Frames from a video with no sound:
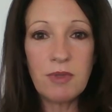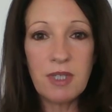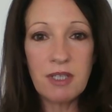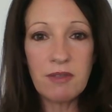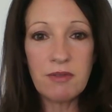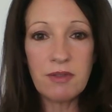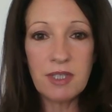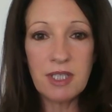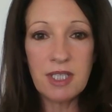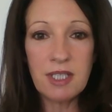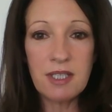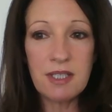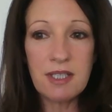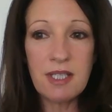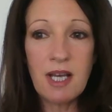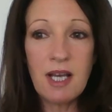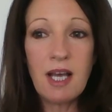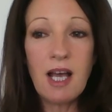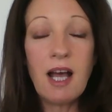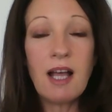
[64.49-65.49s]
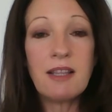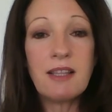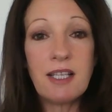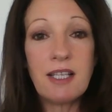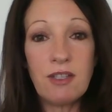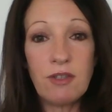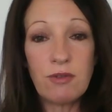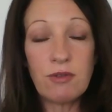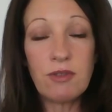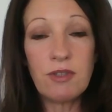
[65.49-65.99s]
Whatever it is
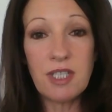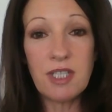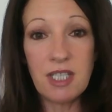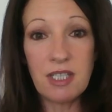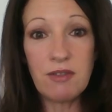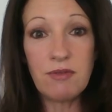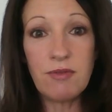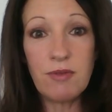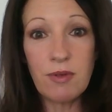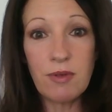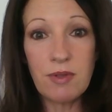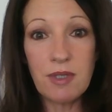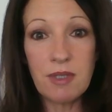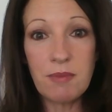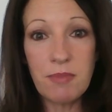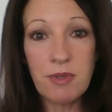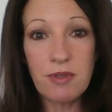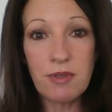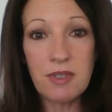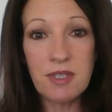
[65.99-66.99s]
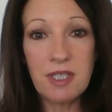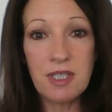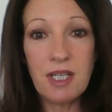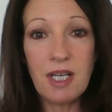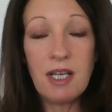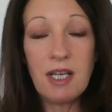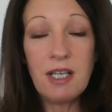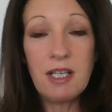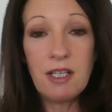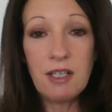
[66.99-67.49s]
that you're looking for in a person,